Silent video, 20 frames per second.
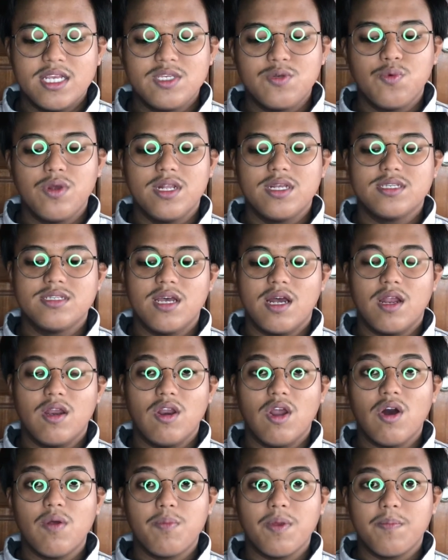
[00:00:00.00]
will result a
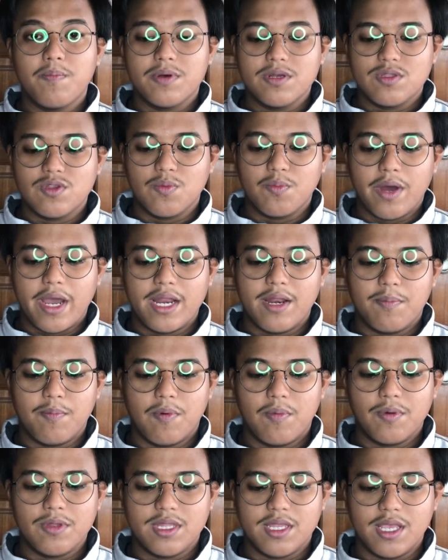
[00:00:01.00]
lot of people to buy the
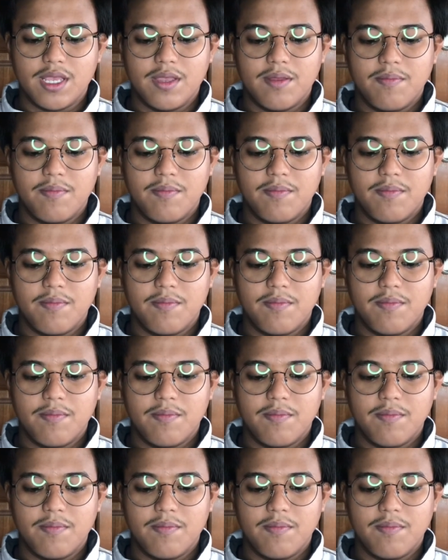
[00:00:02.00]
property,